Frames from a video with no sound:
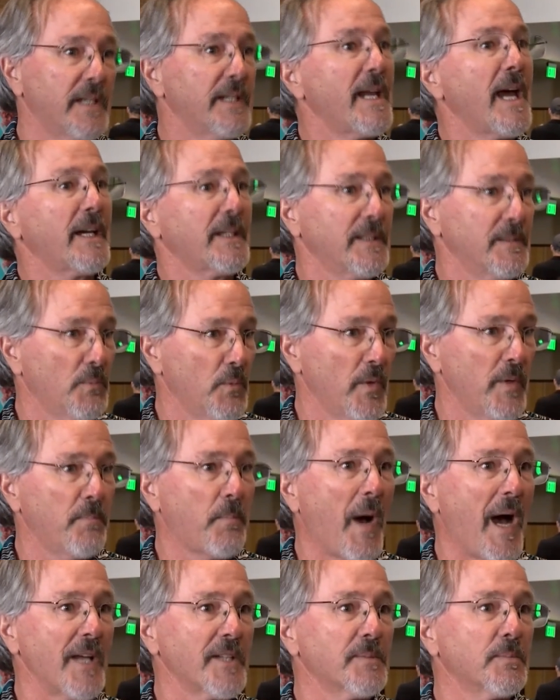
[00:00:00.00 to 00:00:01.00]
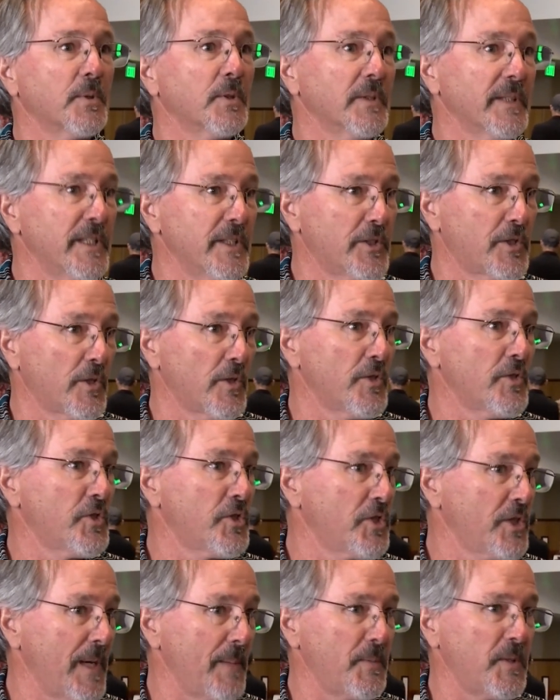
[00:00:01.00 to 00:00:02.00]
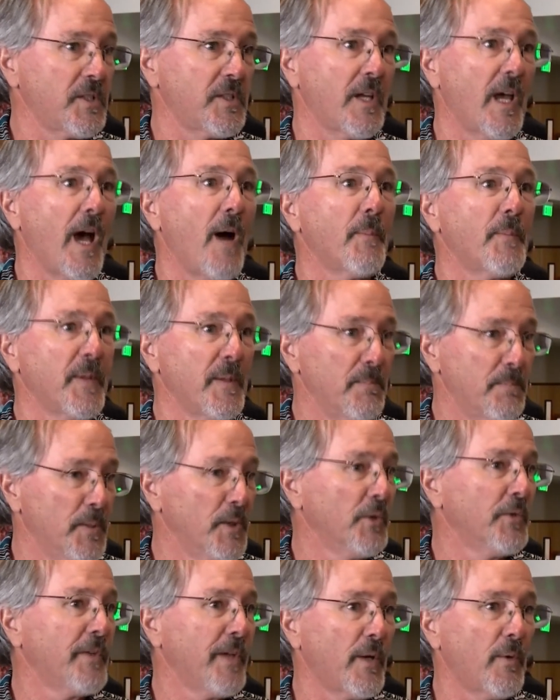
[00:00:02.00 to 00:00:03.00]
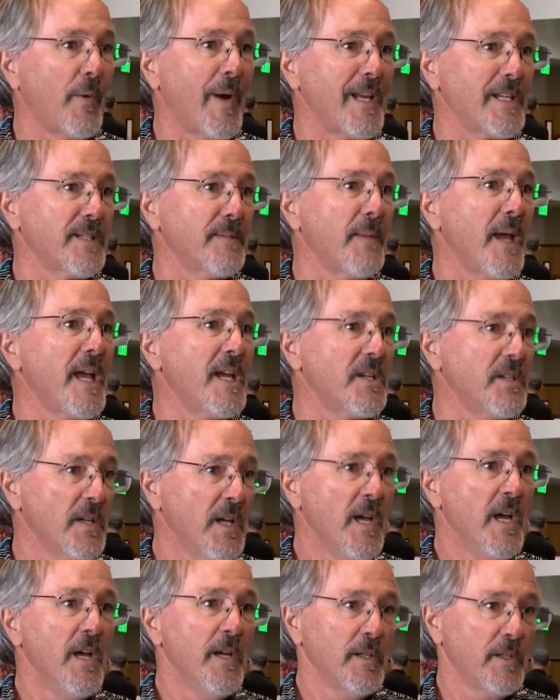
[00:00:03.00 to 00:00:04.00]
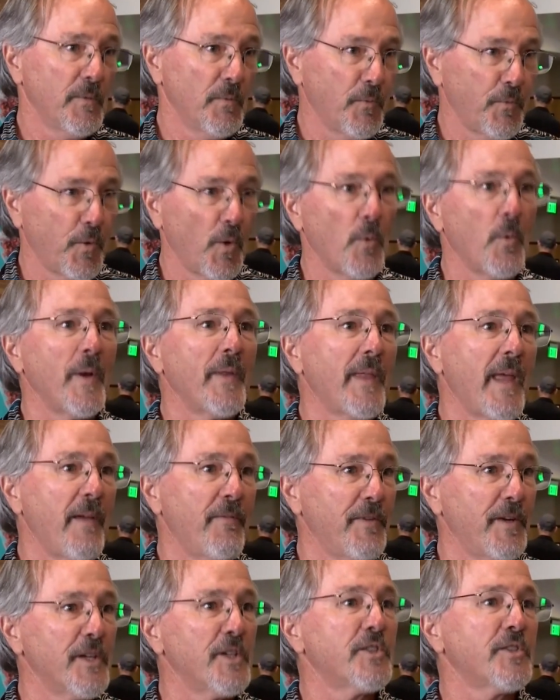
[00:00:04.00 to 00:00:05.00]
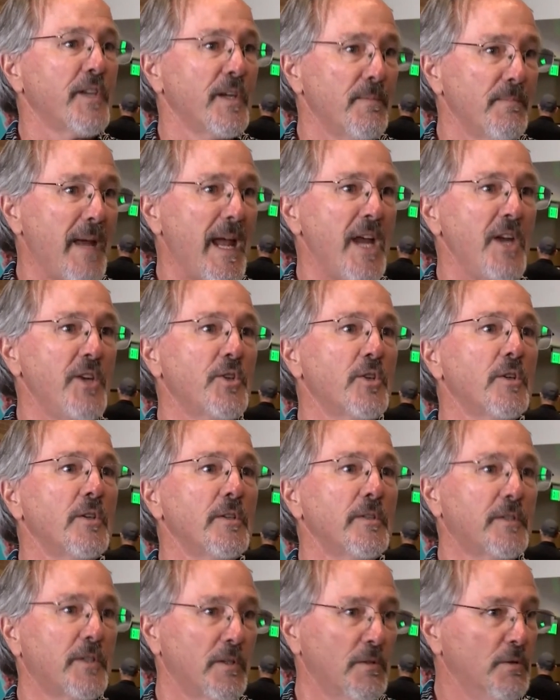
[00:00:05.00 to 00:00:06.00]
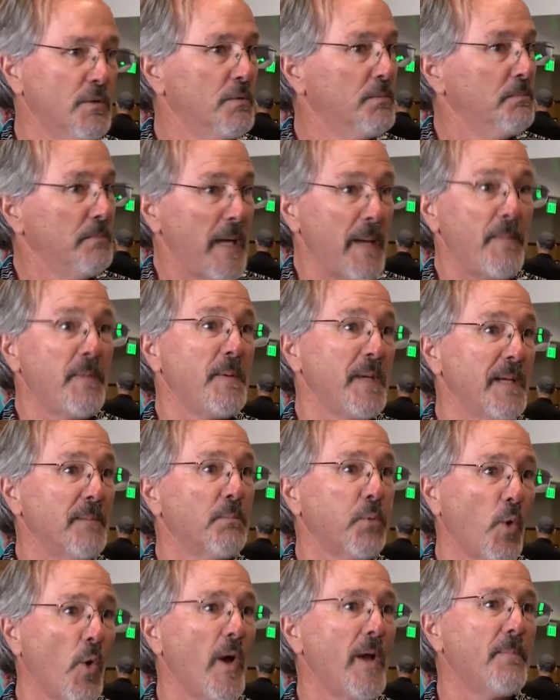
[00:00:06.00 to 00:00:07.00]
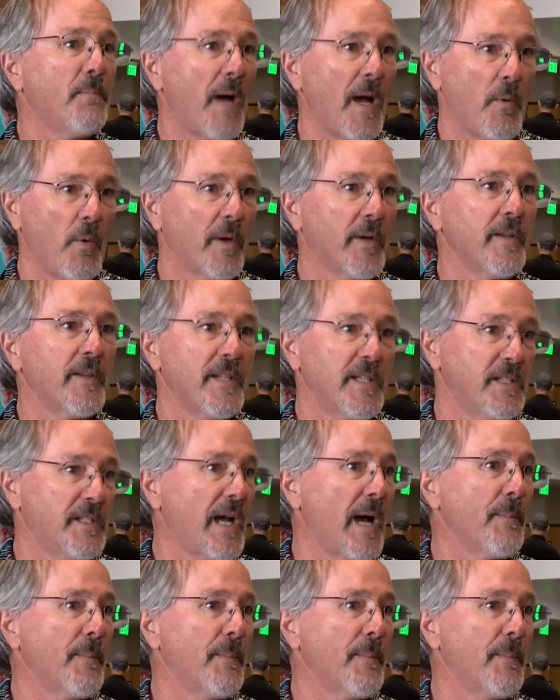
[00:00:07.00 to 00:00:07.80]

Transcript: connect them with possible internships to help them build their resumes to, for when they finish their major to maybe be employed by one of these